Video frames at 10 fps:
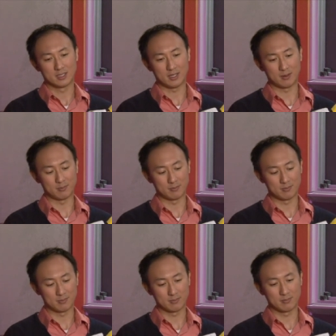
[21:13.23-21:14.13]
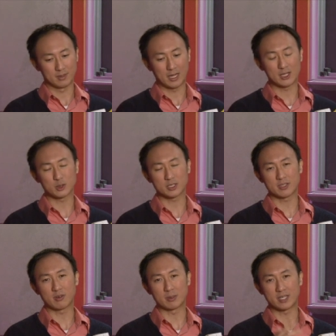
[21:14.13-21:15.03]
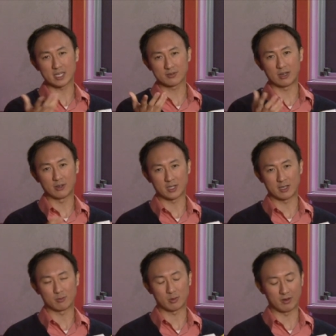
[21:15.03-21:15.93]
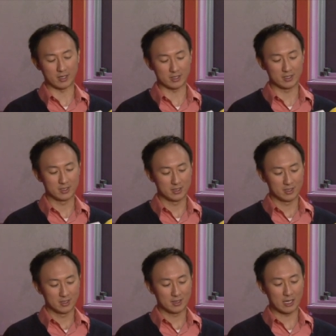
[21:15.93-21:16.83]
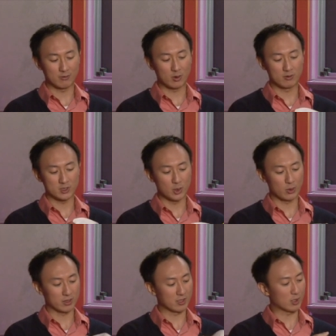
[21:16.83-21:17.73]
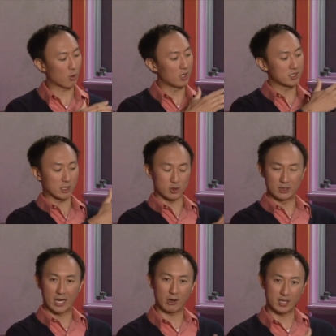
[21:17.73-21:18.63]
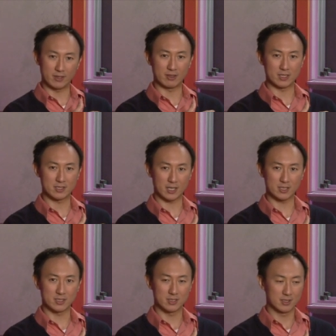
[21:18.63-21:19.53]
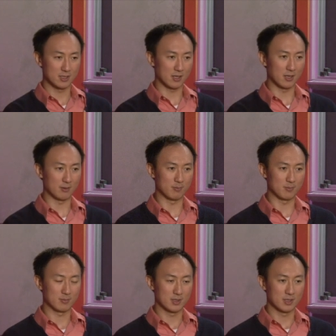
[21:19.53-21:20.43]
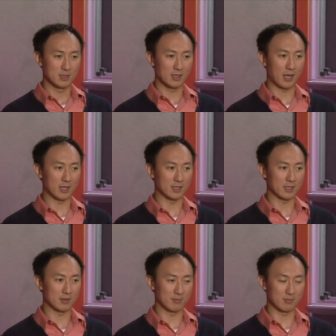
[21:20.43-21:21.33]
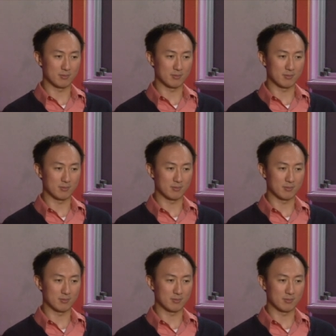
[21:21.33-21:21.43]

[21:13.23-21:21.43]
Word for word: Um, as you'll see from the text file that I provide, that involves knowing the cross-sectional area of the insect um, and uh,